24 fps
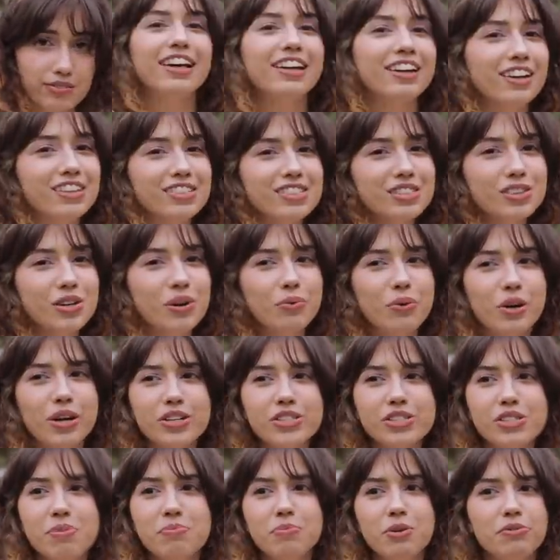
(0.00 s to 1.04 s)
And also, what
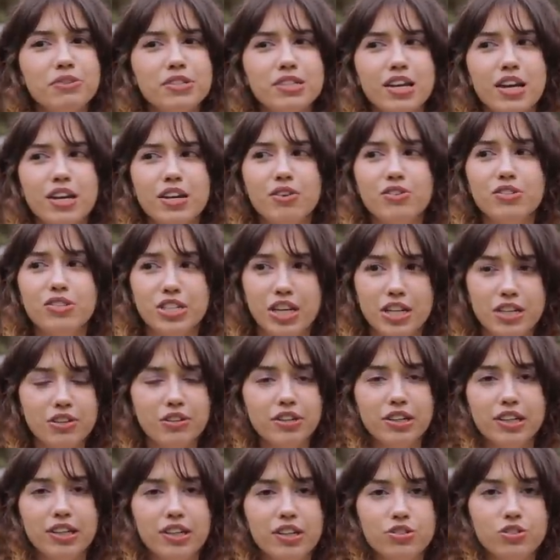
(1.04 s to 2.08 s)
are some movies that you
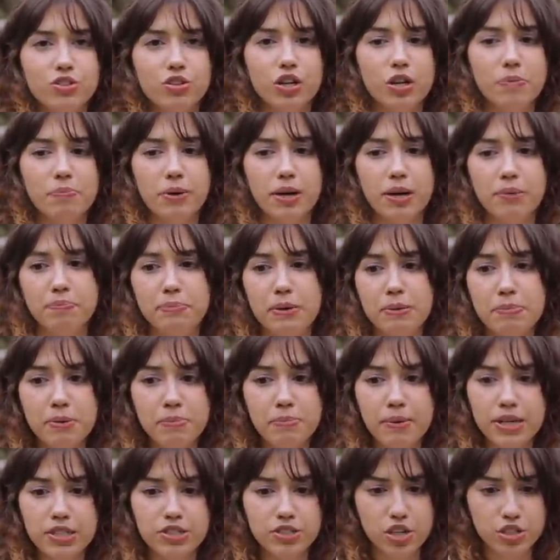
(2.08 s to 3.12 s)
genuinely enjoy but people
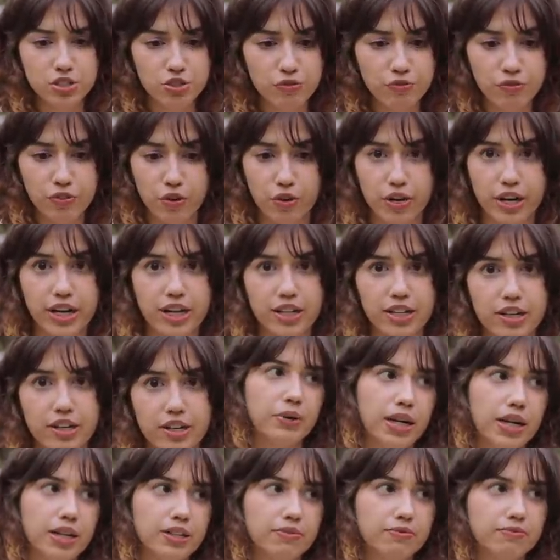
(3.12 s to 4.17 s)
might judge you for it,
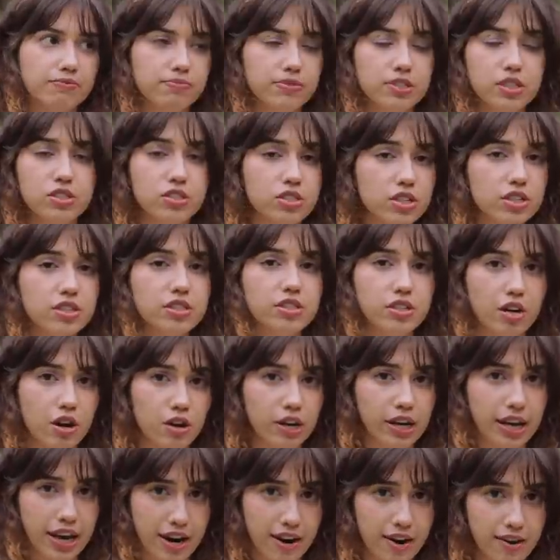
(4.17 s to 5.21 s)
but you just
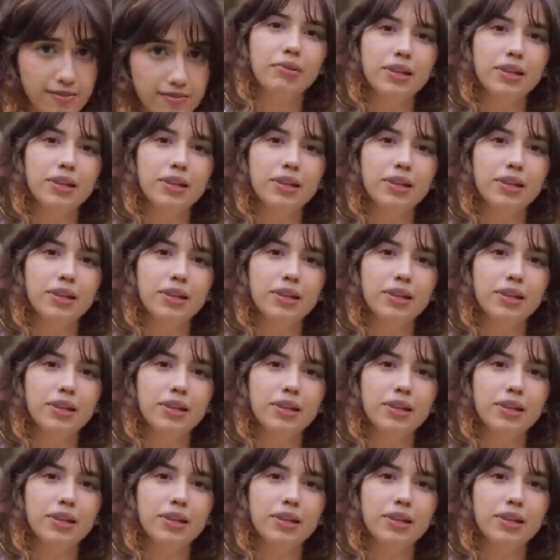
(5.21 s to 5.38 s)
don't care?